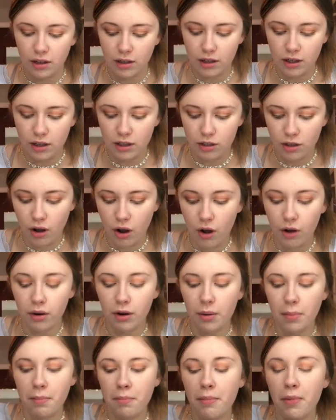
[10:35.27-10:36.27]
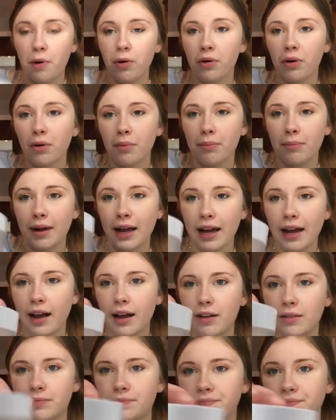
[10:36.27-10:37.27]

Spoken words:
it's called Milk Makeup,